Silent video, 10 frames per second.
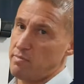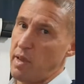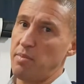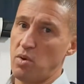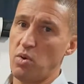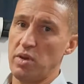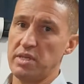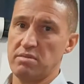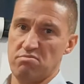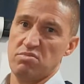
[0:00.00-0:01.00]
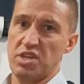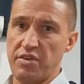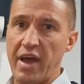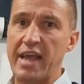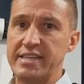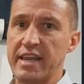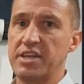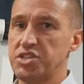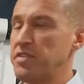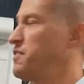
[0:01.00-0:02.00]
People call it C rated,
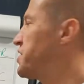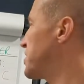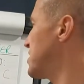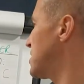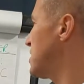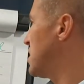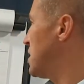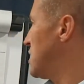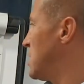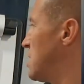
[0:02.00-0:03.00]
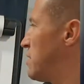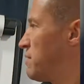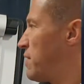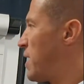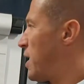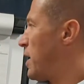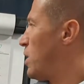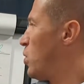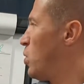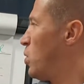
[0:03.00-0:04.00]
energy efficient,
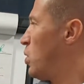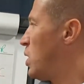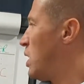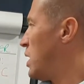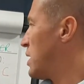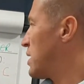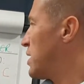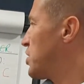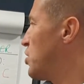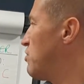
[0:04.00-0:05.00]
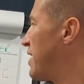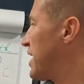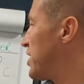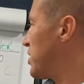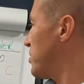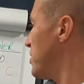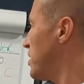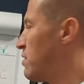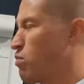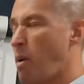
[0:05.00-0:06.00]
or a U value
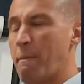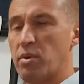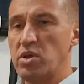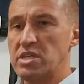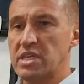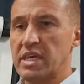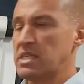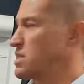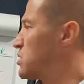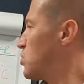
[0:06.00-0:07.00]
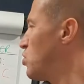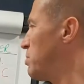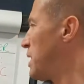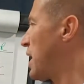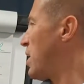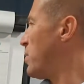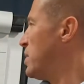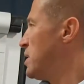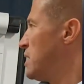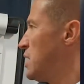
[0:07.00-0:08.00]
of 1.6 or
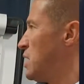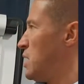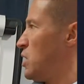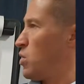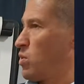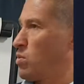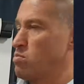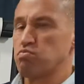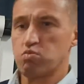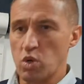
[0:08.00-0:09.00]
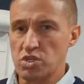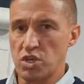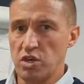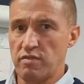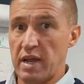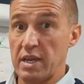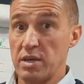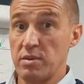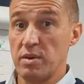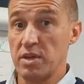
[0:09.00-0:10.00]
below. What's a U
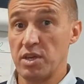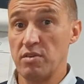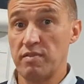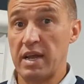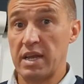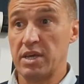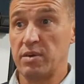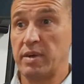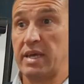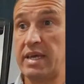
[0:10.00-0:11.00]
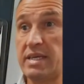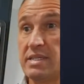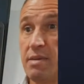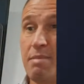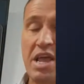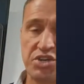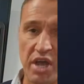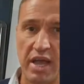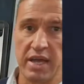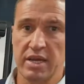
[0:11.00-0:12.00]
value? A U value is a
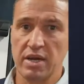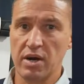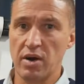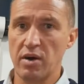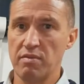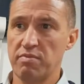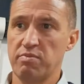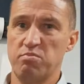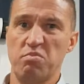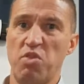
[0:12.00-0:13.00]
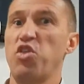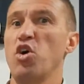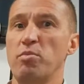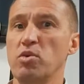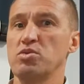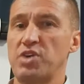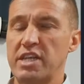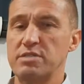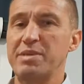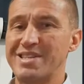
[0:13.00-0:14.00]
measure of thermal
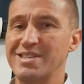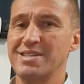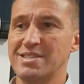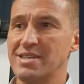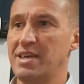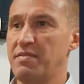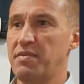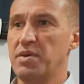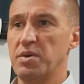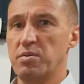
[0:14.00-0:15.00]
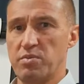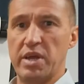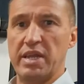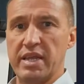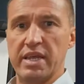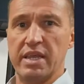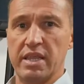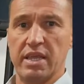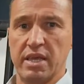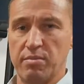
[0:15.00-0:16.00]
transmittance if you read it in
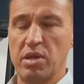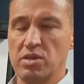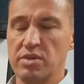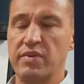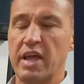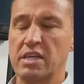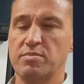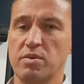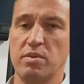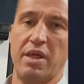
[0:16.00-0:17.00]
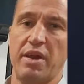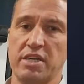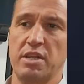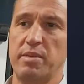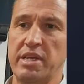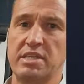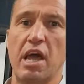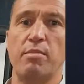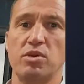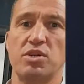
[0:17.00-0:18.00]
the building regs, but what that actually means is
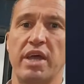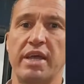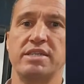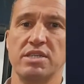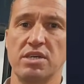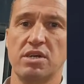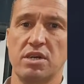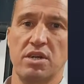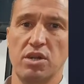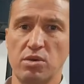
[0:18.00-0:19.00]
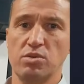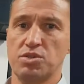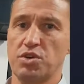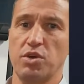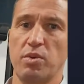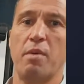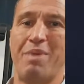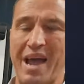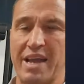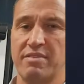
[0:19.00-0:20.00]
how much heat you can lose through a
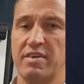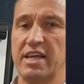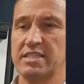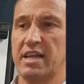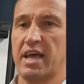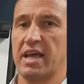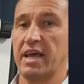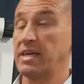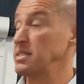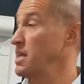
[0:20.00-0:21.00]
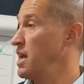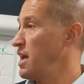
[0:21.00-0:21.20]
pane of glass in our case.